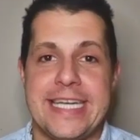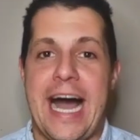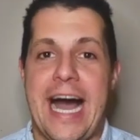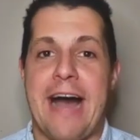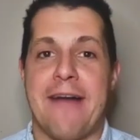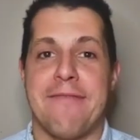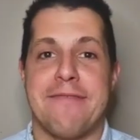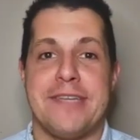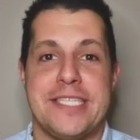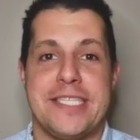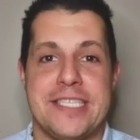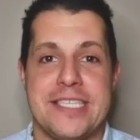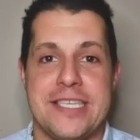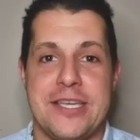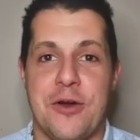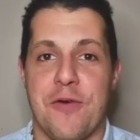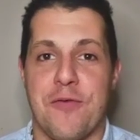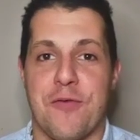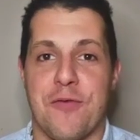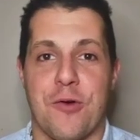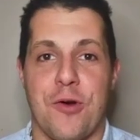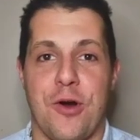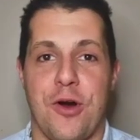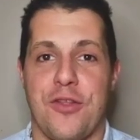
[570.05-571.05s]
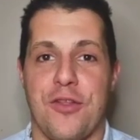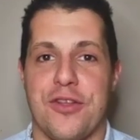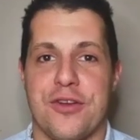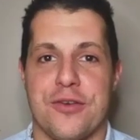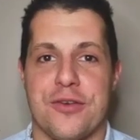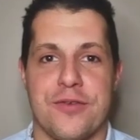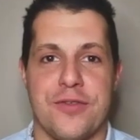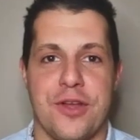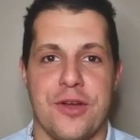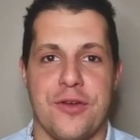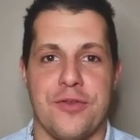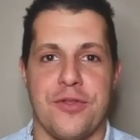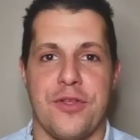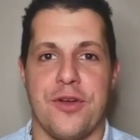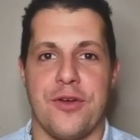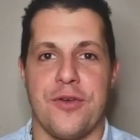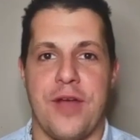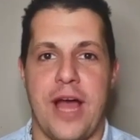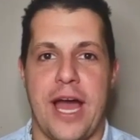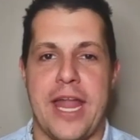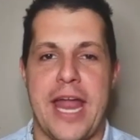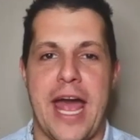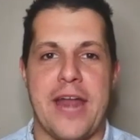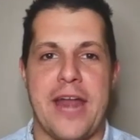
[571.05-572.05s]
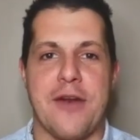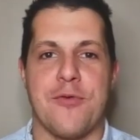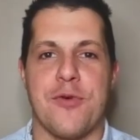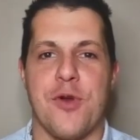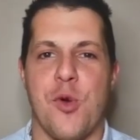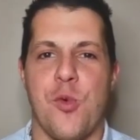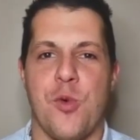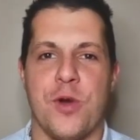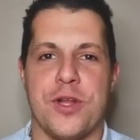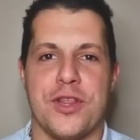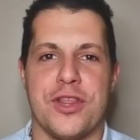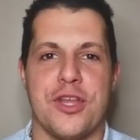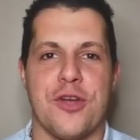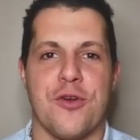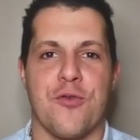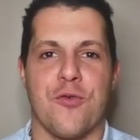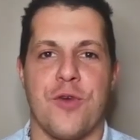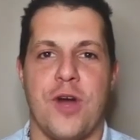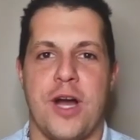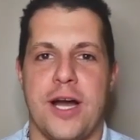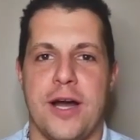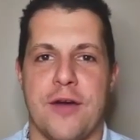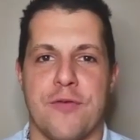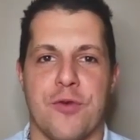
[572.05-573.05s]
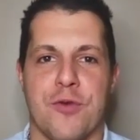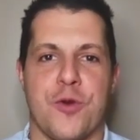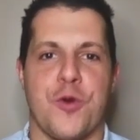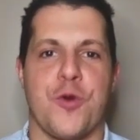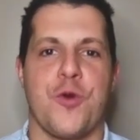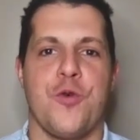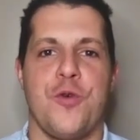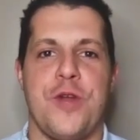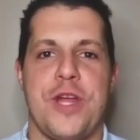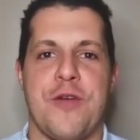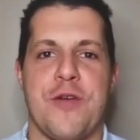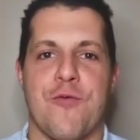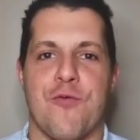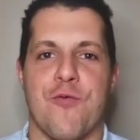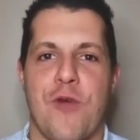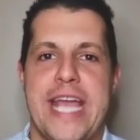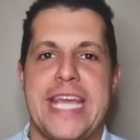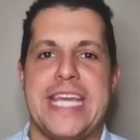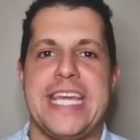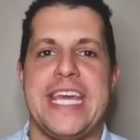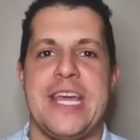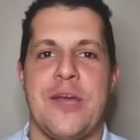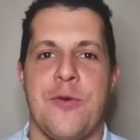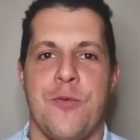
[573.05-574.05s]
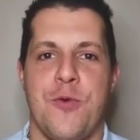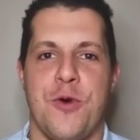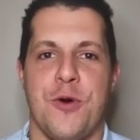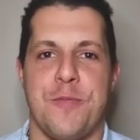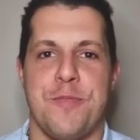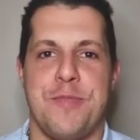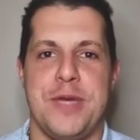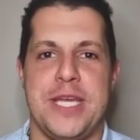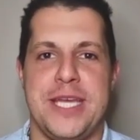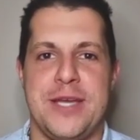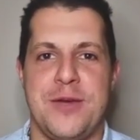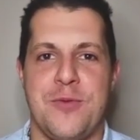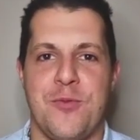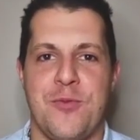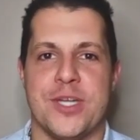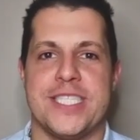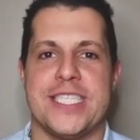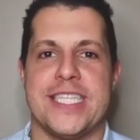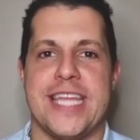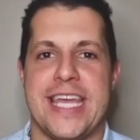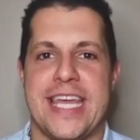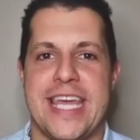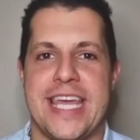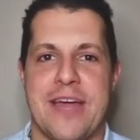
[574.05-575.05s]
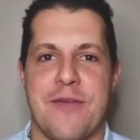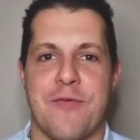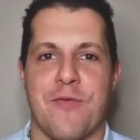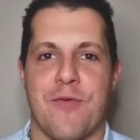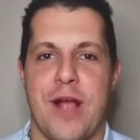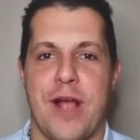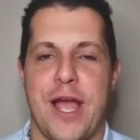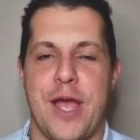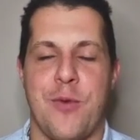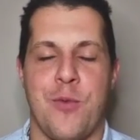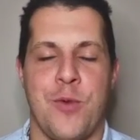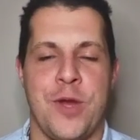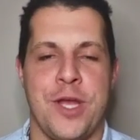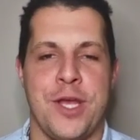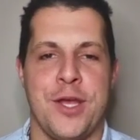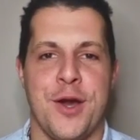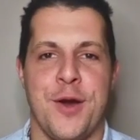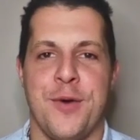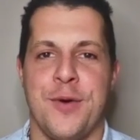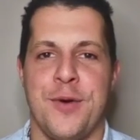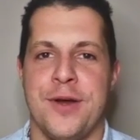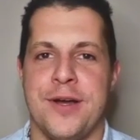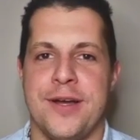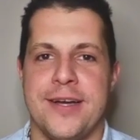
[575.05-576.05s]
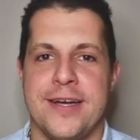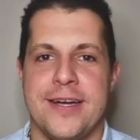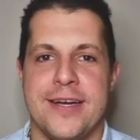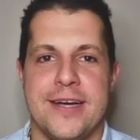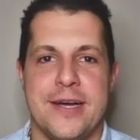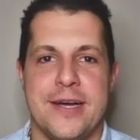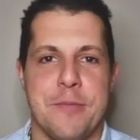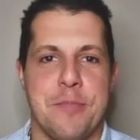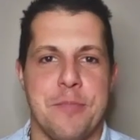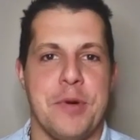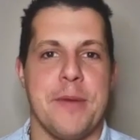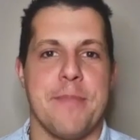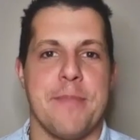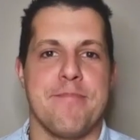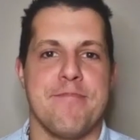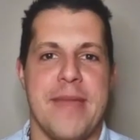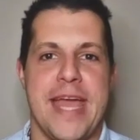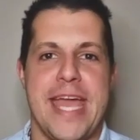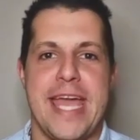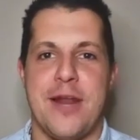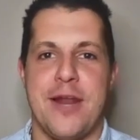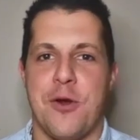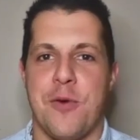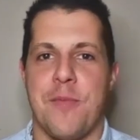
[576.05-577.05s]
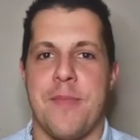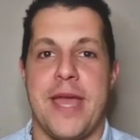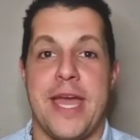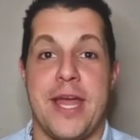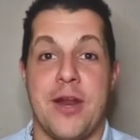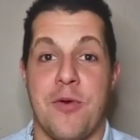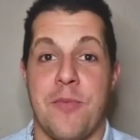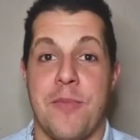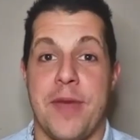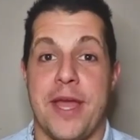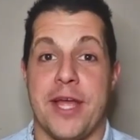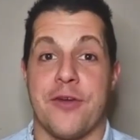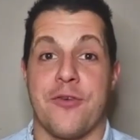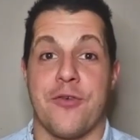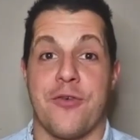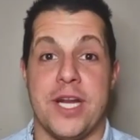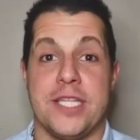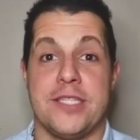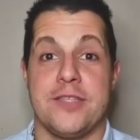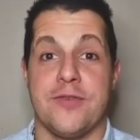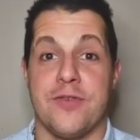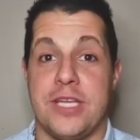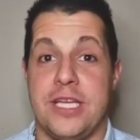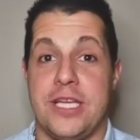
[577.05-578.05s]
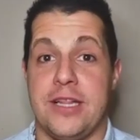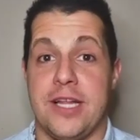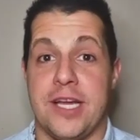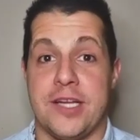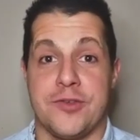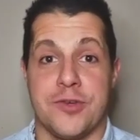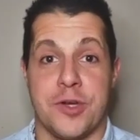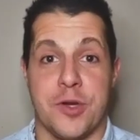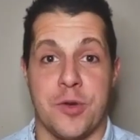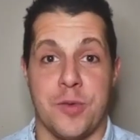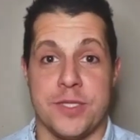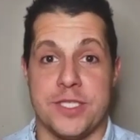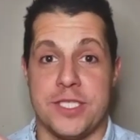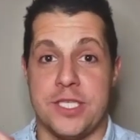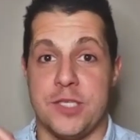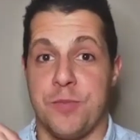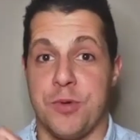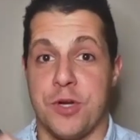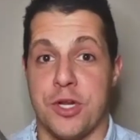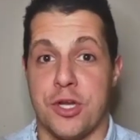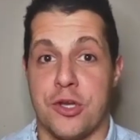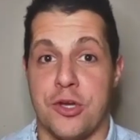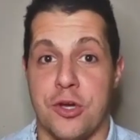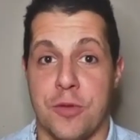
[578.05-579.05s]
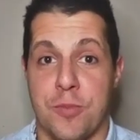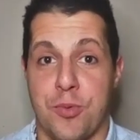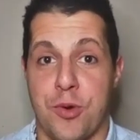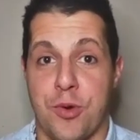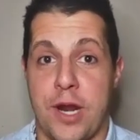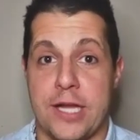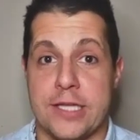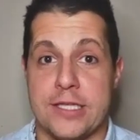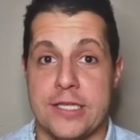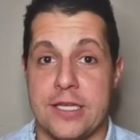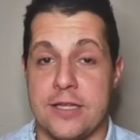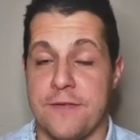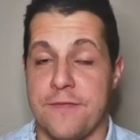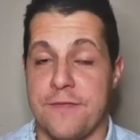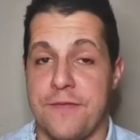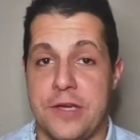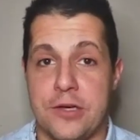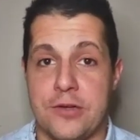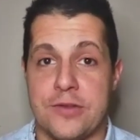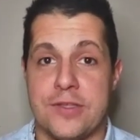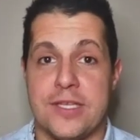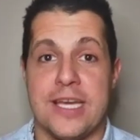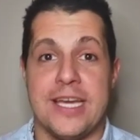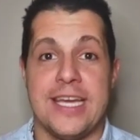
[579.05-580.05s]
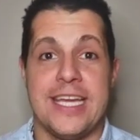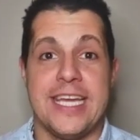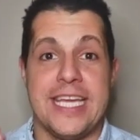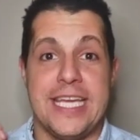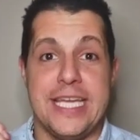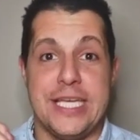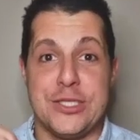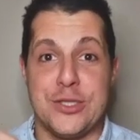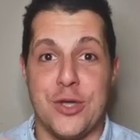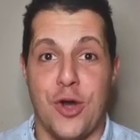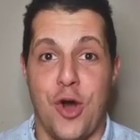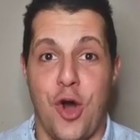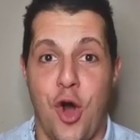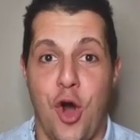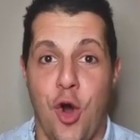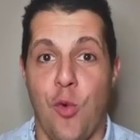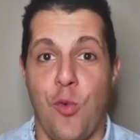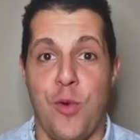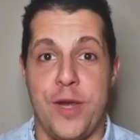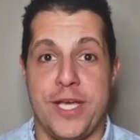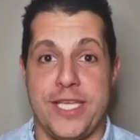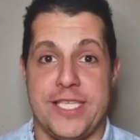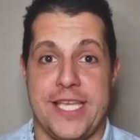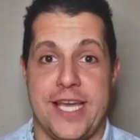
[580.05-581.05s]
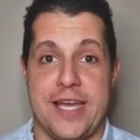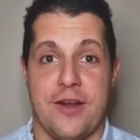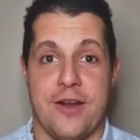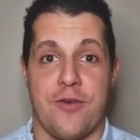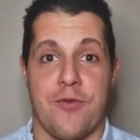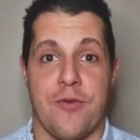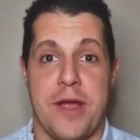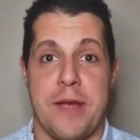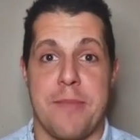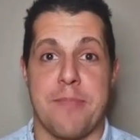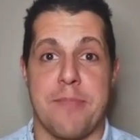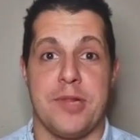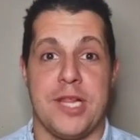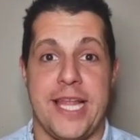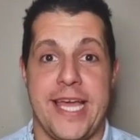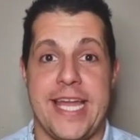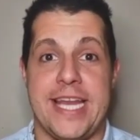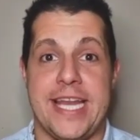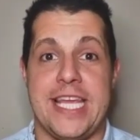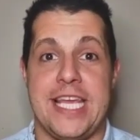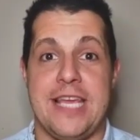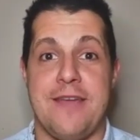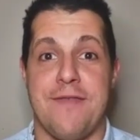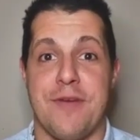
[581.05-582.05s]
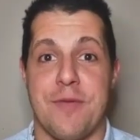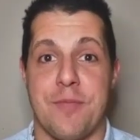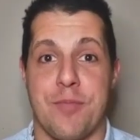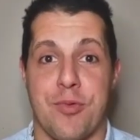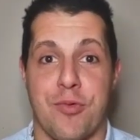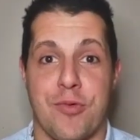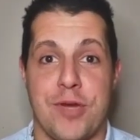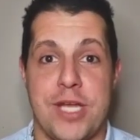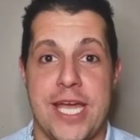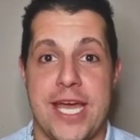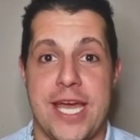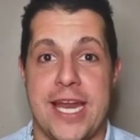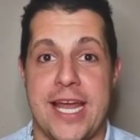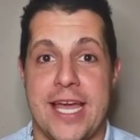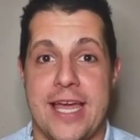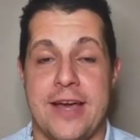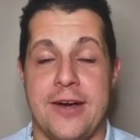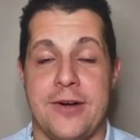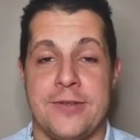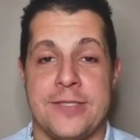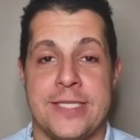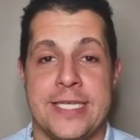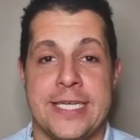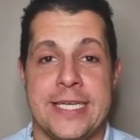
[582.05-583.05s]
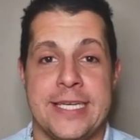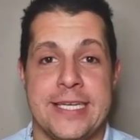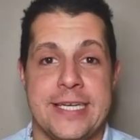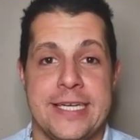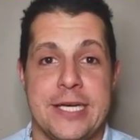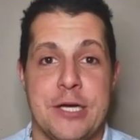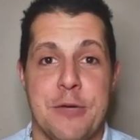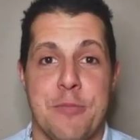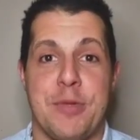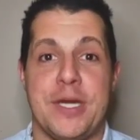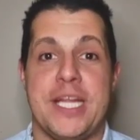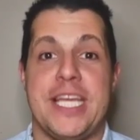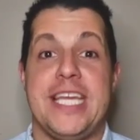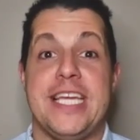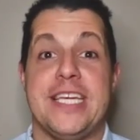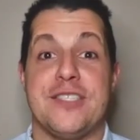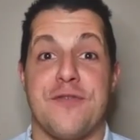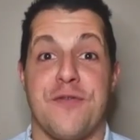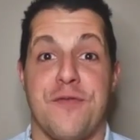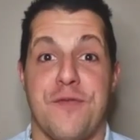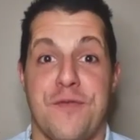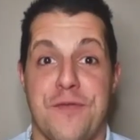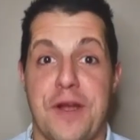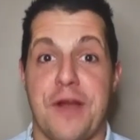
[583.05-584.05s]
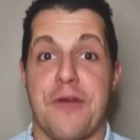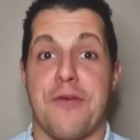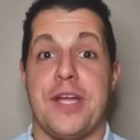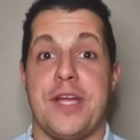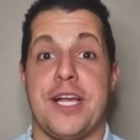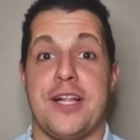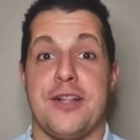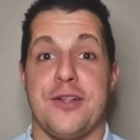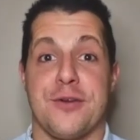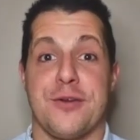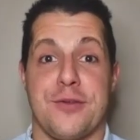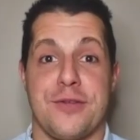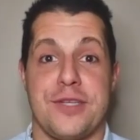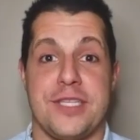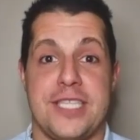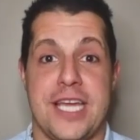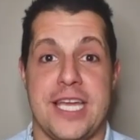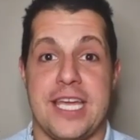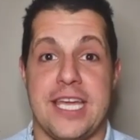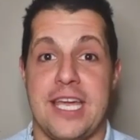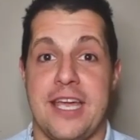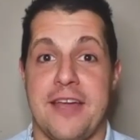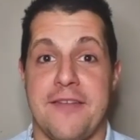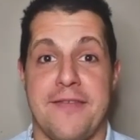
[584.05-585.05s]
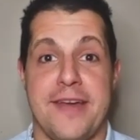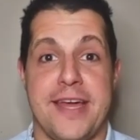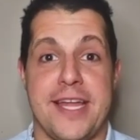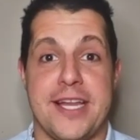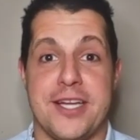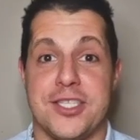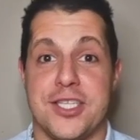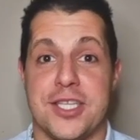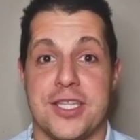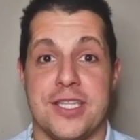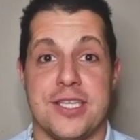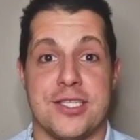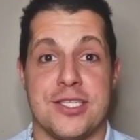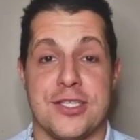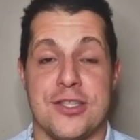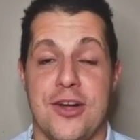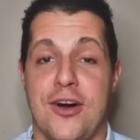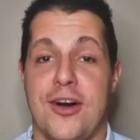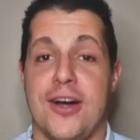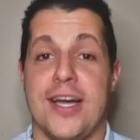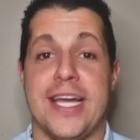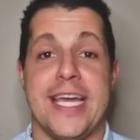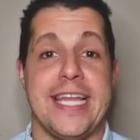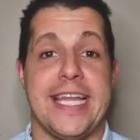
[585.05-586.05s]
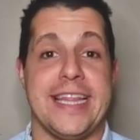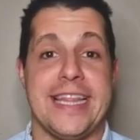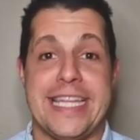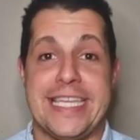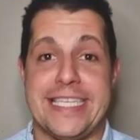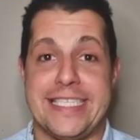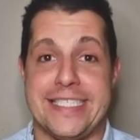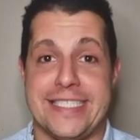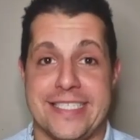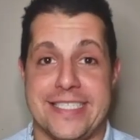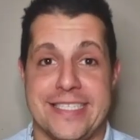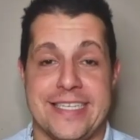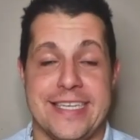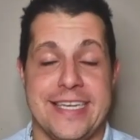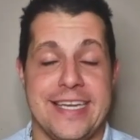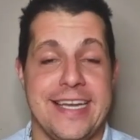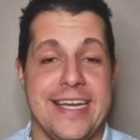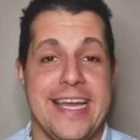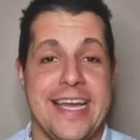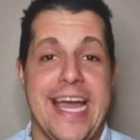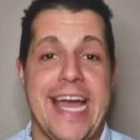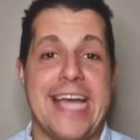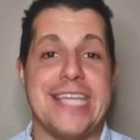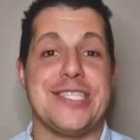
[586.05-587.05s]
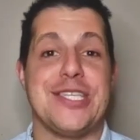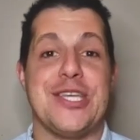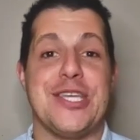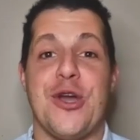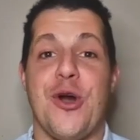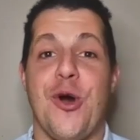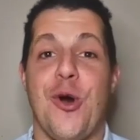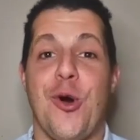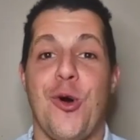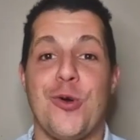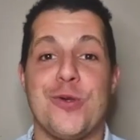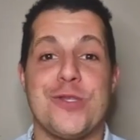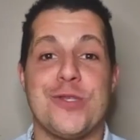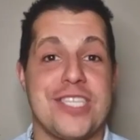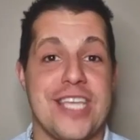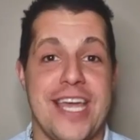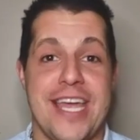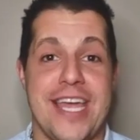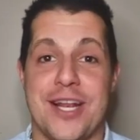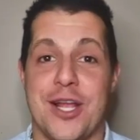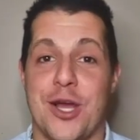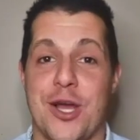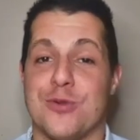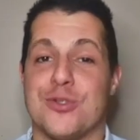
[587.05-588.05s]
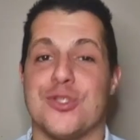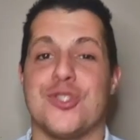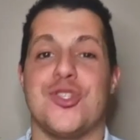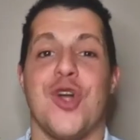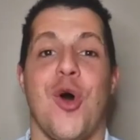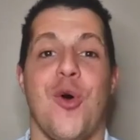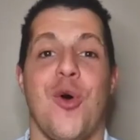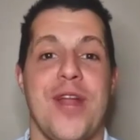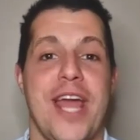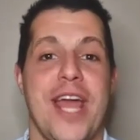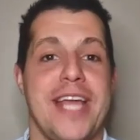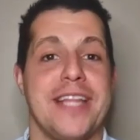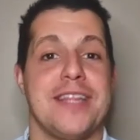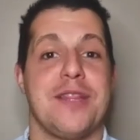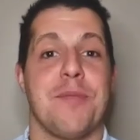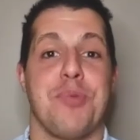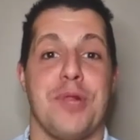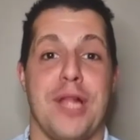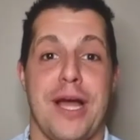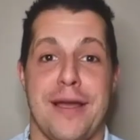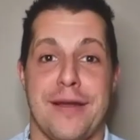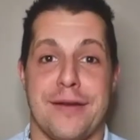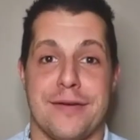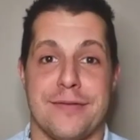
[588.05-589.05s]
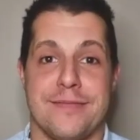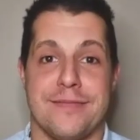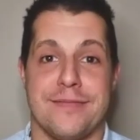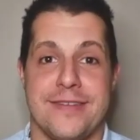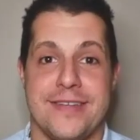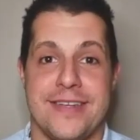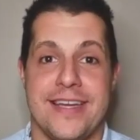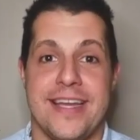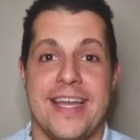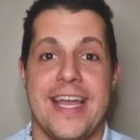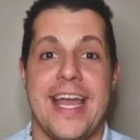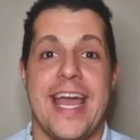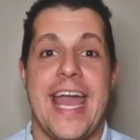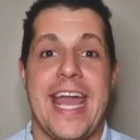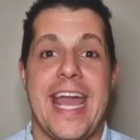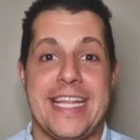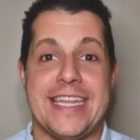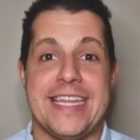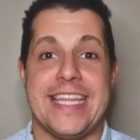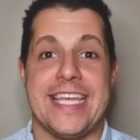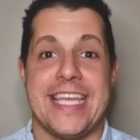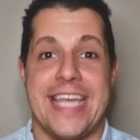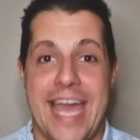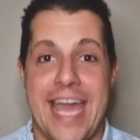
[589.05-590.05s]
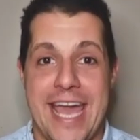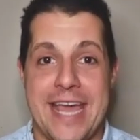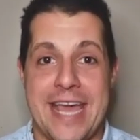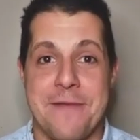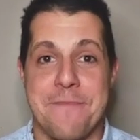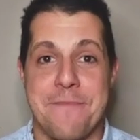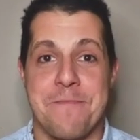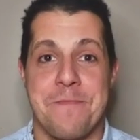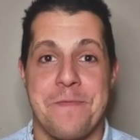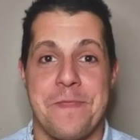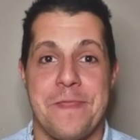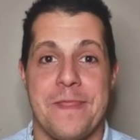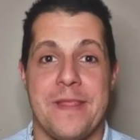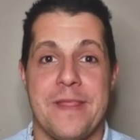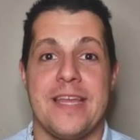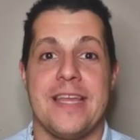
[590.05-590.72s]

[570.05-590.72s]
Obviously, overall, I don't know what their recruiting ranking will be once they get Ryan Wingo, but man, oh man, oh man, credit to Eli Drinkwitz. He's put a good product on the field. He's always had a great plan, even pre-NIL, but he is very clearly taking advantage of this law. And listen, as the old saying goes, don't hate the player, hate the game.